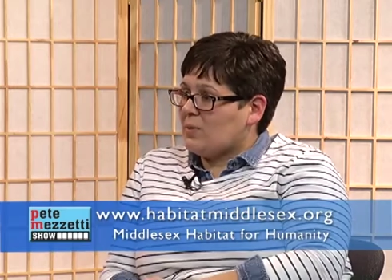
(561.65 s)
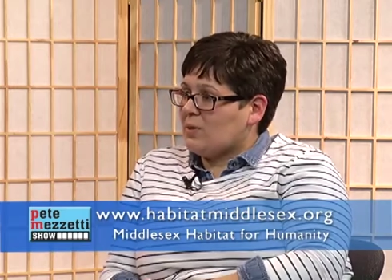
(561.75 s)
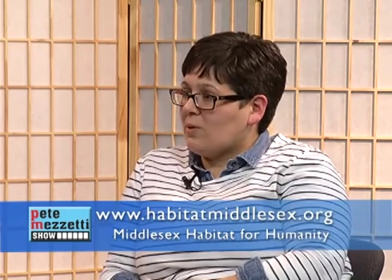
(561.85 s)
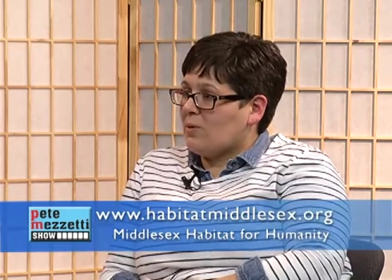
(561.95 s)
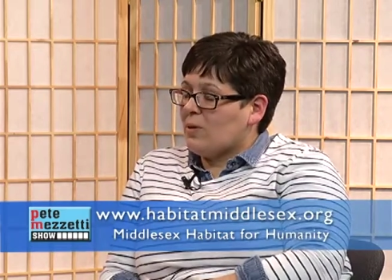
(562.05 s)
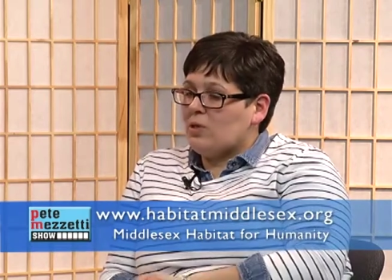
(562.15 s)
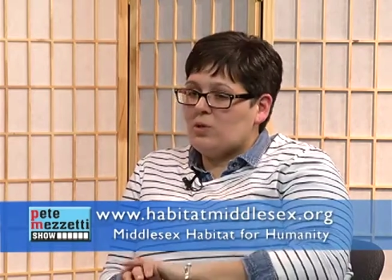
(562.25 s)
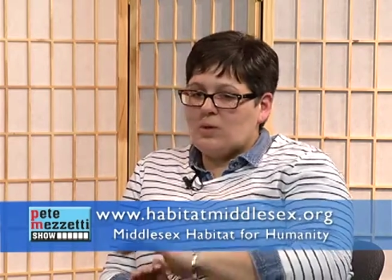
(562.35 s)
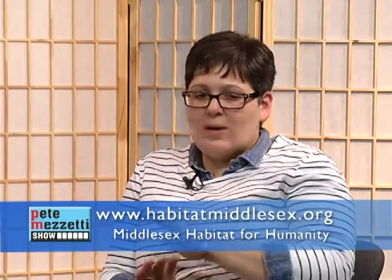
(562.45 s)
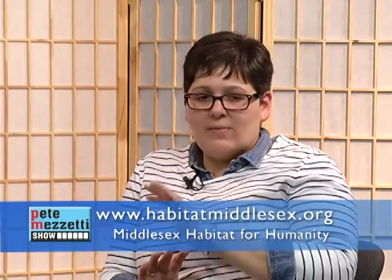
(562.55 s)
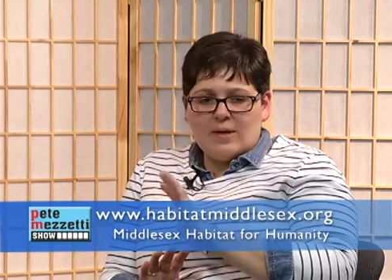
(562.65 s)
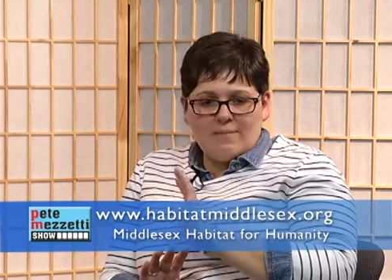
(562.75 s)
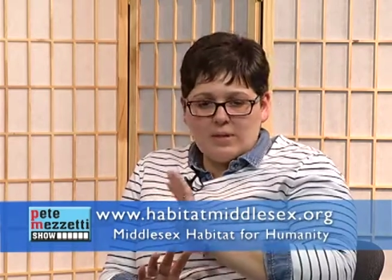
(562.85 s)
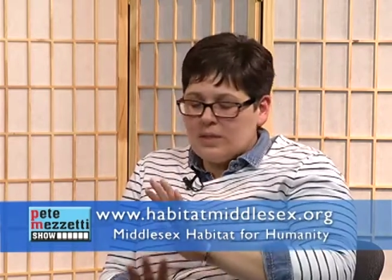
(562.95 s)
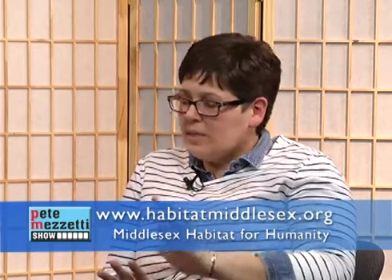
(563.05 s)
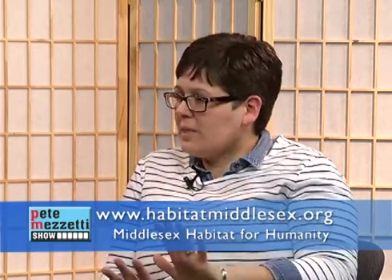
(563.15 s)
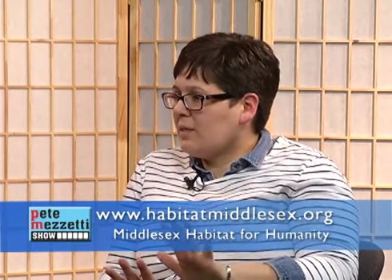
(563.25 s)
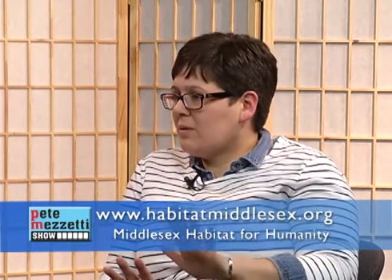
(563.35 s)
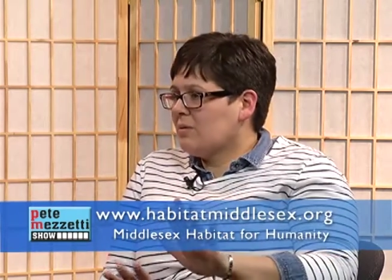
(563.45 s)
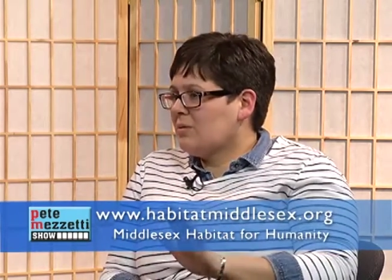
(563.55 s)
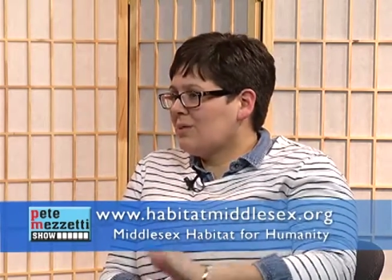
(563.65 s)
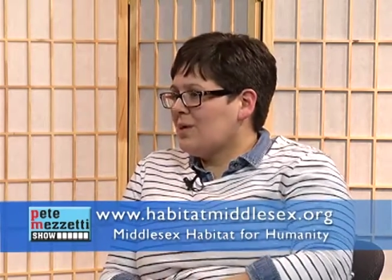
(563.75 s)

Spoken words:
So you don't have to have any skills.